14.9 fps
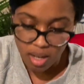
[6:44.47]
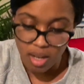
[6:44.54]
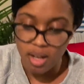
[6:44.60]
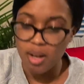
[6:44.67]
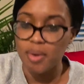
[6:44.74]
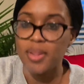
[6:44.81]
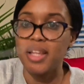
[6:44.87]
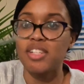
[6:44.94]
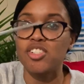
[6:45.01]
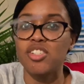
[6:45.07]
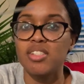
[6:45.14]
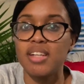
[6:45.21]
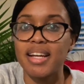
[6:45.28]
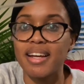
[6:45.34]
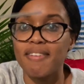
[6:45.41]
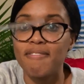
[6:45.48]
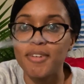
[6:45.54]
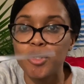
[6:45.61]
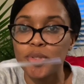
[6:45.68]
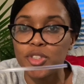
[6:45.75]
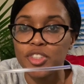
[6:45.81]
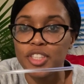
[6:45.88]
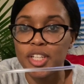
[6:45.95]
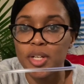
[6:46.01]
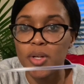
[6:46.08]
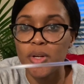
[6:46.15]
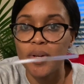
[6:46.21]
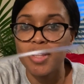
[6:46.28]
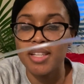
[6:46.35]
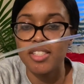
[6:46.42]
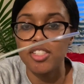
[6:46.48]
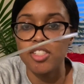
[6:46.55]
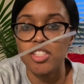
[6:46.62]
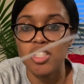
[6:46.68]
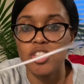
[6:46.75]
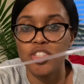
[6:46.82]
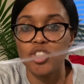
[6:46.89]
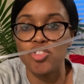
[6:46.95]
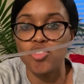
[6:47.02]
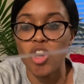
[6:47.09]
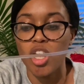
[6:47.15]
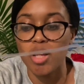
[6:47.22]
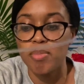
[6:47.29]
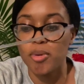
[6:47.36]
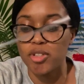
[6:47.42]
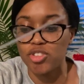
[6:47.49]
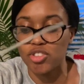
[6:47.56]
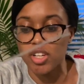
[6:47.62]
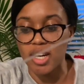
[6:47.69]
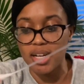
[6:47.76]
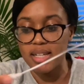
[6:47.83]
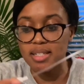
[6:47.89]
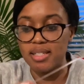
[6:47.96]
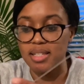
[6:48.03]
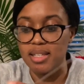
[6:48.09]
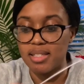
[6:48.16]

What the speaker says: Oh, and then just like a filter needle. And this is just to draw up our drugs.